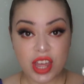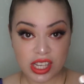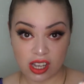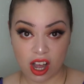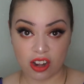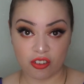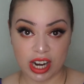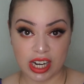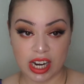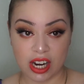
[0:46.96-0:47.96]
this color
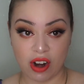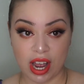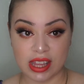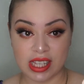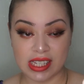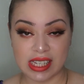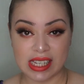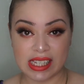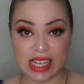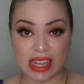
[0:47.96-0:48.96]
right here, and this
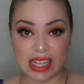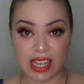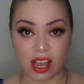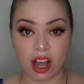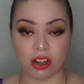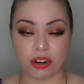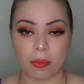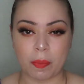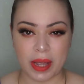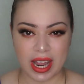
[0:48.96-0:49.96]
is in the
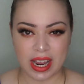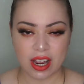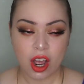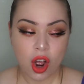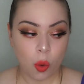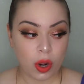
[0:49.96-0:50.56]
color Bay,